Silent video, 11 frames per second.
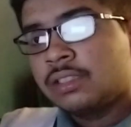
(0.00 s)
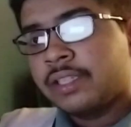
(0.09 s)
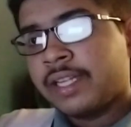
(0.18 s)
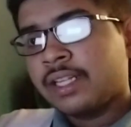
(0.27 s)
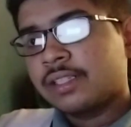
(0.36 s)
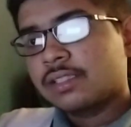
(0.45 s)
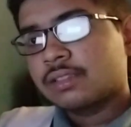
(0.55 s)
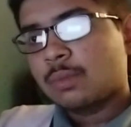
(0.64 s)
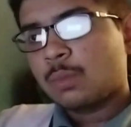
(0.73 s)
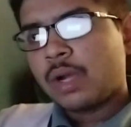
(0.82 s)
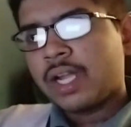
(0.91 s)
things
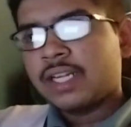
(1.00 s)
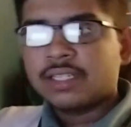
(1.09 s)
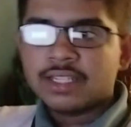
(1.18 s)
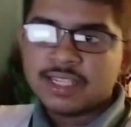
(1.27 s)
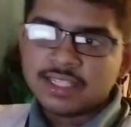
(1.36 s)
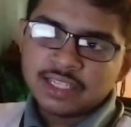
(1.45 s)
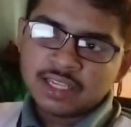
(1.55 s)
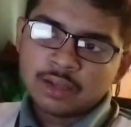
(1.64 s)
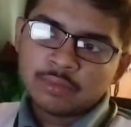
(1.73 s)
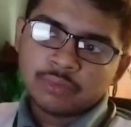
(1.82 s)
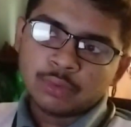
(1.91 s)
quite
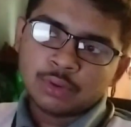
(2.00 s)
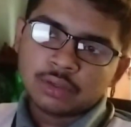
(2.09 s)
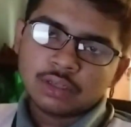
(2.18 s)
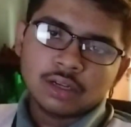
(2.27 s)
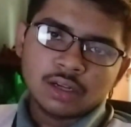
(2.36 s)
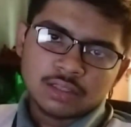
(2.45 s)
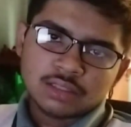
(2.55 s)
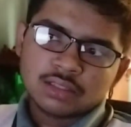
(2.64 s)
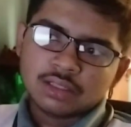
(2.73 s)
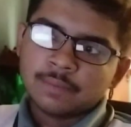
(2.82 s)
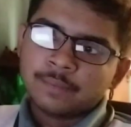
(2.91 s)
easier for
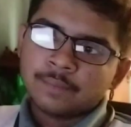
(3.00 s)
us.